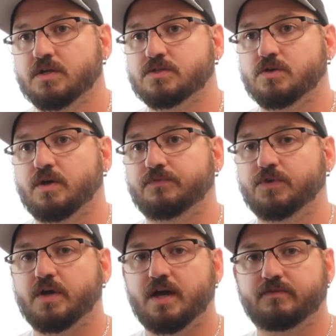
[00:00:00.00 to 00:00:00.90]
So if
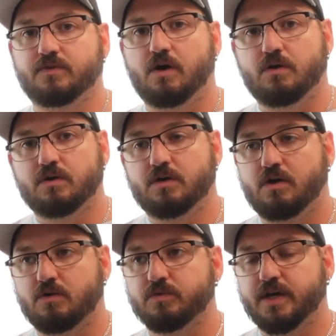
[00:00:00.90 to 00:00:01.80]
you have
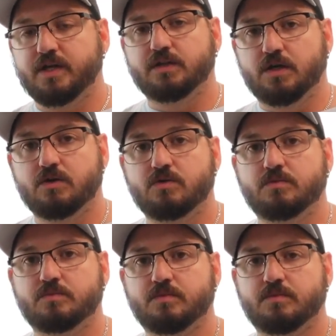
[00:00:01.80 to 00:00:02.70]
already low